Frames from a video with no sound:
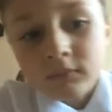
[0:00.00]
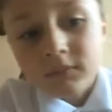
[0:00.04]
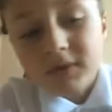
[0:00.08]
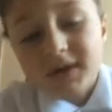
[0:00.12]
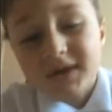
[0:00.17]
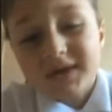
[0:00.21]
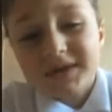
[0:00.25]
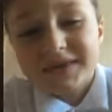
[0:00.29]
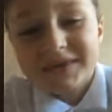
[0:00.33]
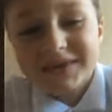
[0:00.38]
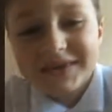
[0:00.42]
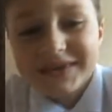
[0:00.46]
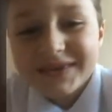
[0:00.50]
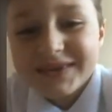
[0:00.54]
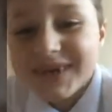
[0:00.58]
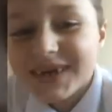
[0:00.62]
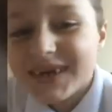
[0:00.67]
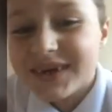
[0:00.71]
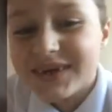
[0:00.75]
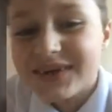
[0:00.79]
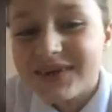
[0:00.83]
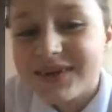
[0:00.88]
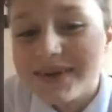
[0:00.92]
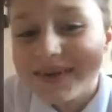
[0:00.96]
Well, it's going to
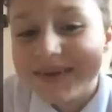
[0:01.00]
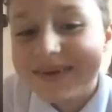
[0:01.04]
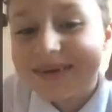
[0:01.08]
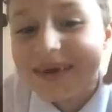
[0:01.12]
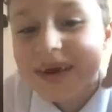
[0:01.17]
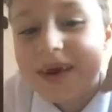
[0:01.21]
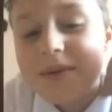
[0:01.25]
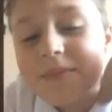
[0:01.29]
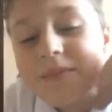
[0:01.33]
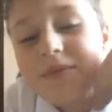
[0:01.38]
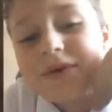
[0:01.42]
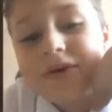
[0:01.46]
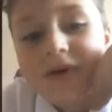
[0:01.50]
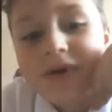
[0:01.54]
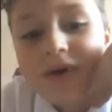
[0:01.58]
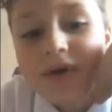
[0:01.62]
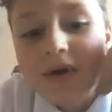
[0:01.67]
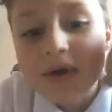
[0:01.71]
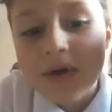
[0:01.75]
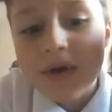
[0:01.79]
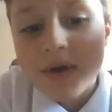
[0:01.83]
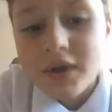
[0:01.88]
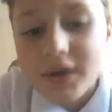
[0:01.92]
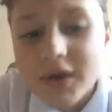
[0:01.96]
take a long time, but
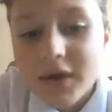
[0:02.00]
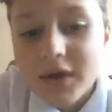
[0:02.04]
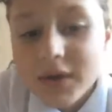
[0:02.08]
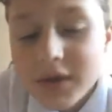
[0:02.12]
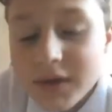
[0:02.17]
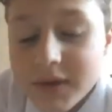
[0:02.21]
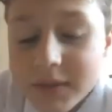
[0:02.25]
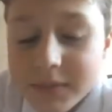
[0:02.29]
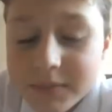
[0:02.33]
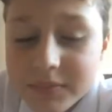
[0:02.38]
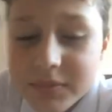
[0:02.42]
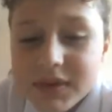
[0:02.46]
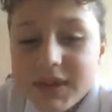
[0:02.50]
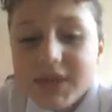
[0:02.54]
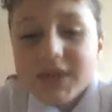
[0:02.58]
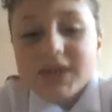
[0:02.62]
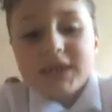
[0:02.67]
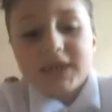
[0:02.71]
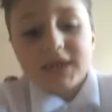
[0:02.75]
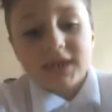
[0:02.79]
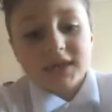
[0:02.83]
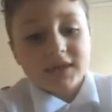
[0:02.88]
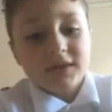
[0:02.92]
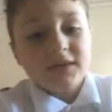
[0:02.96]

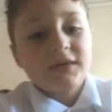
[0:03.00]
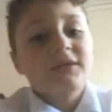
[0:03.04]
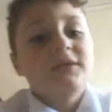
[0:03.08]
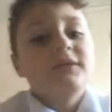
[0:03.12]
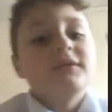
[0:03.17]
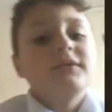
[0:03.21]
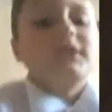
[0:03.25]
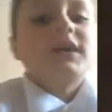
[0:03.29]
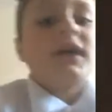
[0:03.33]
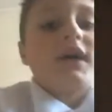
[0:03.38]
please do